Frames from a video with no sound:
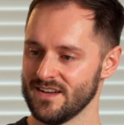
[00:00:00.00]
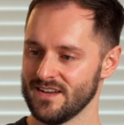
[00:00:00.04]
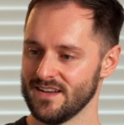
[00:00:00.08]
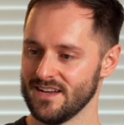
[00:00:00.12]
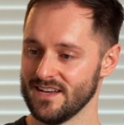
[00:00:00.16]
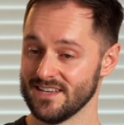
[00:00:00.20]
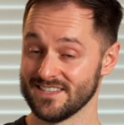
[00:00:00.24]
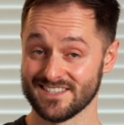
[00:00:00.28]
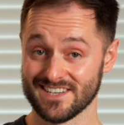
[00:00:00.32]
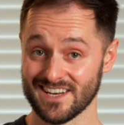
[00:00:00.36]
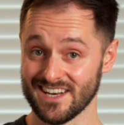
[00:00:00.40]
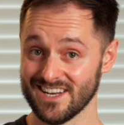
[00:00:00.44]

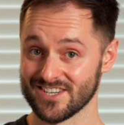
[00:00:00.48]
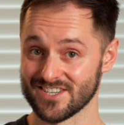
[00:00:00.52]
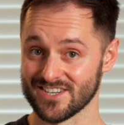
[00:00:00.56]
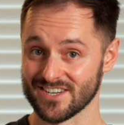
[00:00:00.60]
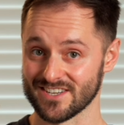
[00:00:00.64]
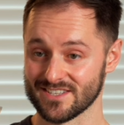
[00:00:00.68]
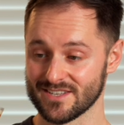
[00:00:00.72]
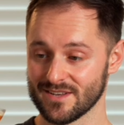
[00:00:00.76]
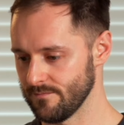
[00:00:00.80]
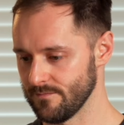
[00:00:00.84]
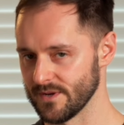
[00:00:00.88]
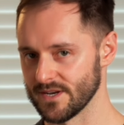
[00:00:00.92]
It's
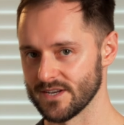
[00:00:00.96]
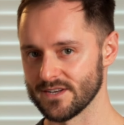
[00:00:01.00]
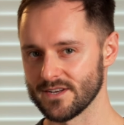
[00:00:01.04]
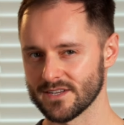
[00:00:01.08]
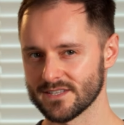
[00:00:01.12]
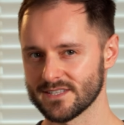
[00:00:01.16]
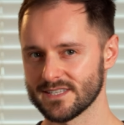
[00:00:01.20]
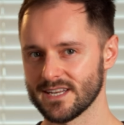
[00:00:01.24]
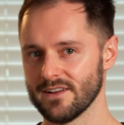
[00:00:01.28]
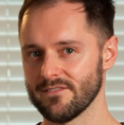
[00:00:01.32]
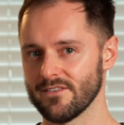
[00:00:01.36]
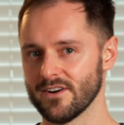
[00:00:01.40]
delicious, but it
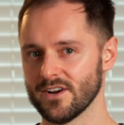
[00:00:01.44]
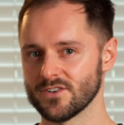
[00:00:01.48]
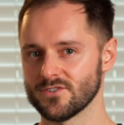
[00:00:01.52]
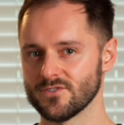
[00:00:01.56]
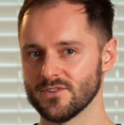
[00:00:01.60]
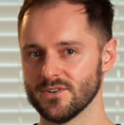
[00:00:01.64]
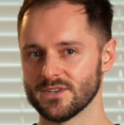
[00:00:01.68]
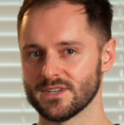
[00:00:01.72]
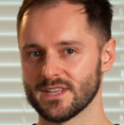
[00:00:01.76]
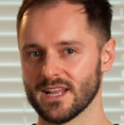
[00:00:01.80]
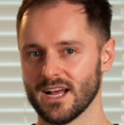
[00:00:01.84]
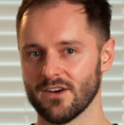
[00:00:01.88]
does stay very
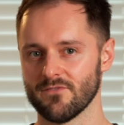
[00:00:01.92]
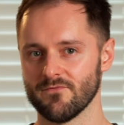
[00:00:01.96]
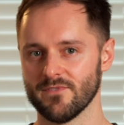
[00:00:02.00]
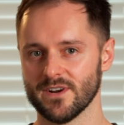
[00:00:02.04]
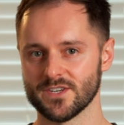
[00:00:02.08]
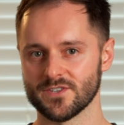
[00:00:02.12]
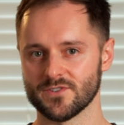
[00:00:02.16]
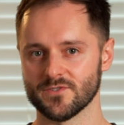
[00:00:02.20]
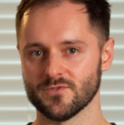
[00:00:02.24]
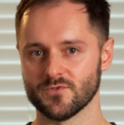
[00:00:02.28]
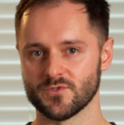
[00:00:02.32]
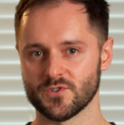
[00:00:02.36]
true to that
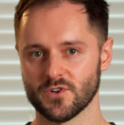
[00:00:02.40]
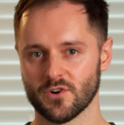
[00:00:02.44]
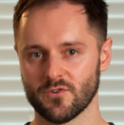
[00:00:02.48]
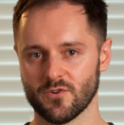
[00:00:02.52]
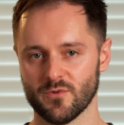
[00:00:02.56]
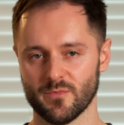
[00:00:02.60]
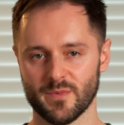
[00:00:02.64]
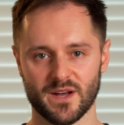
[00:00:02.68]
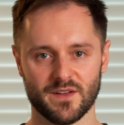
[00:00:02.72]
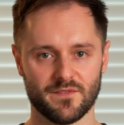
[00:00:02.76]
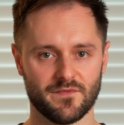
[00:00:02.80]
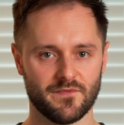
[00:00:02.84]
original
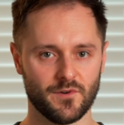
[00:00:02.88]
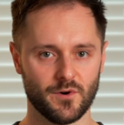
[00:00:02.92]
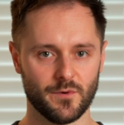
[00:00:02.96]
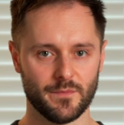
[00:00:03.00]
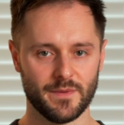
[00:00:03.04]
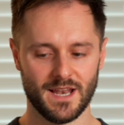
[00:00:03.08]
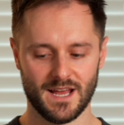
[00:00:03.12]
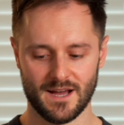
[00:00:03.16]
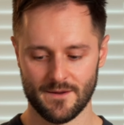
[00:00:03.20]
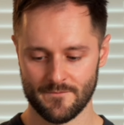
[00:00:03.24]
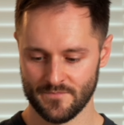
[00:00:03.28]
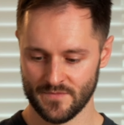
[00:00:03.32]
Junglebird
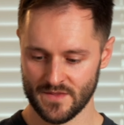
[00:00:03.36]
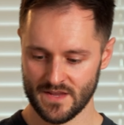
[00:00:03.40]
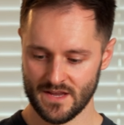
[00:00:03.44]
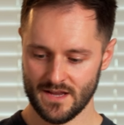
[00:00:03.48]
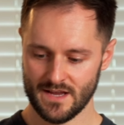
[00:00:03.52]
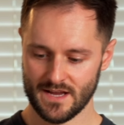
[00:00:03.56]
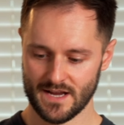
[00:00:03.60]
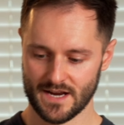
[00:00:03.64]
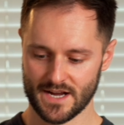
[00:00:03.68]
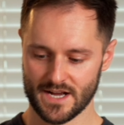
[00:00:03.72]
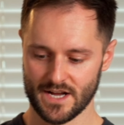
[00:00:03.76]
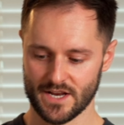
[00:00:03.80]
formula
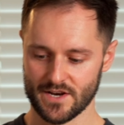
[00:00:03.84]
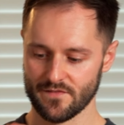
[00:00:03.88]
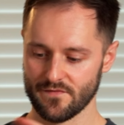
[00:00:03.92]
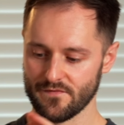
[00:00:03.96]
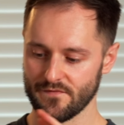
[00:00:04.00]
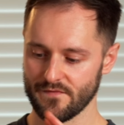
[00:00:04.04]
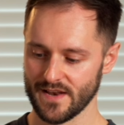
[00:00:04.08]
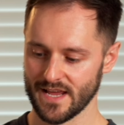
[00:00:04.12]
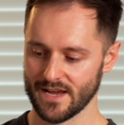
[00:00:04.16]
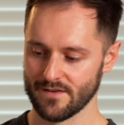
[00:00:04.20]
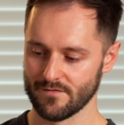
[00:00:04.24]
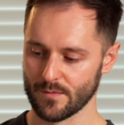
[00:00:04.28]
and kind of
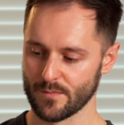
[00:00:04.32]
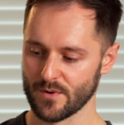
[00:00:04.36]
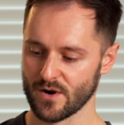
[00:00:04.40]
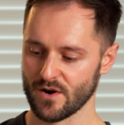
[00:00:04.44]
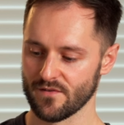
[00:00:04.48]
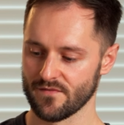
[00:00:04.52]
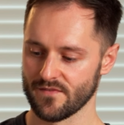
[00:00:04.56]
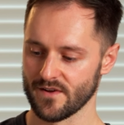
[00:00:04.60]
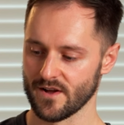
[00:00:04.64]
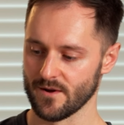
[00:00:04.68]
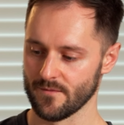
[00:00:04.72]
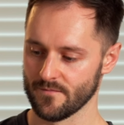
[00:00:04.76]
flavor
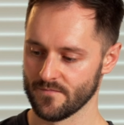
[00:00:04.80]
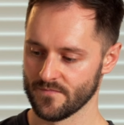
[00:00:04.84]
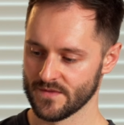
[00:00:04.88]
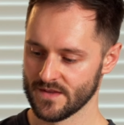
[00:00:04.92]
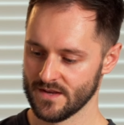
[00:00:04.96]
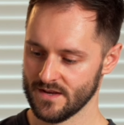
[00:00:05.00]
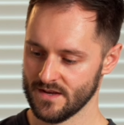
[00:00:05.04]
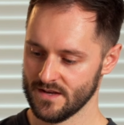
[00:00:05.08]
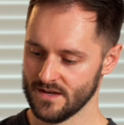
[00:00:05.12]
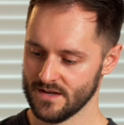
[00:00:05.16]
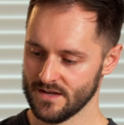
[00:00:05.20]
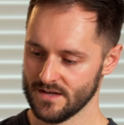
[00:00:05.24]
profile.
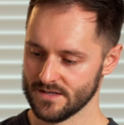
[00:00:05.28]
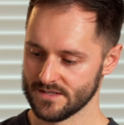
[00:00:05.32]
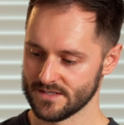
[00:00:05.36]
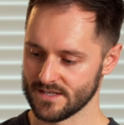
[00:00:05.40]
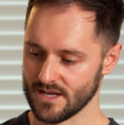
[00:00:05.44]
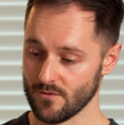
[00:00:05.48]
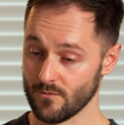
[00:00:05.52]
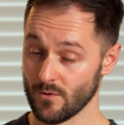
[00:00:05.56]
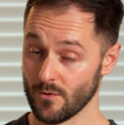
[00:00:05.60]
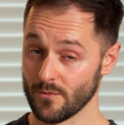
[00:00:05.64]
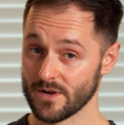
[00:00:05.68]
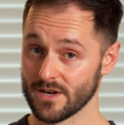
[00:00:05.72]

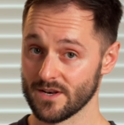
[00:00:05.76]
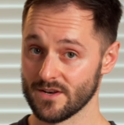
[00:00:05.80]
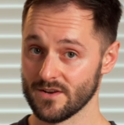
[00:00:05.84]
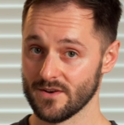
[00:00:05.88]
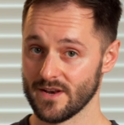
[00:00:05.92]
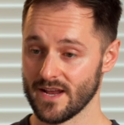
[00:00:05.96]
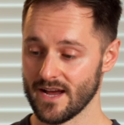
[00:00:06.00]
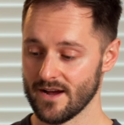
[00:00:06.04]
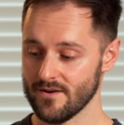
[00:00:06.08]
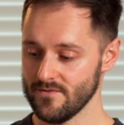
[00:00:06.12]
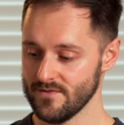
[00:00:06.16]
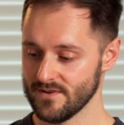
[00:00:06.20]
So what we're gonna do
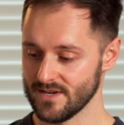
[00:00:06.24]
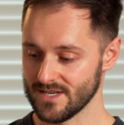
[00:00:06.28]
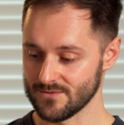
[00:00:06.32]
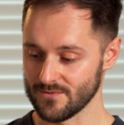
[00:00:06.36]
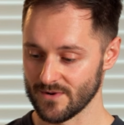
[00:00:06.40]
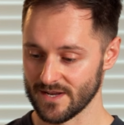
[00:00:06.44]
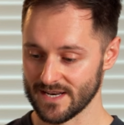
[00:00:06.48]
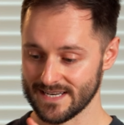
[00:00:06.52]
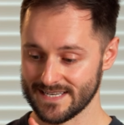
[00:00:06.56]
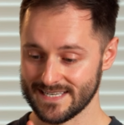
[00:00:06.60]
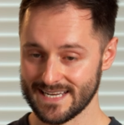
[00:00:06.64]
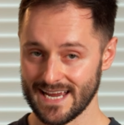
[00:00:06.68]
now is we're
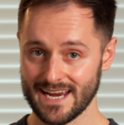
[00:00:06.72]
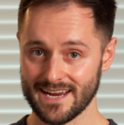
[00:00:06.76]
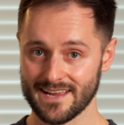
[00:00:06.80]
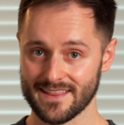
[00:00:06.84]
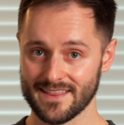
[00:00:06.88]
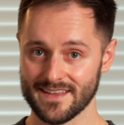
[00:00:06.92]
gonna take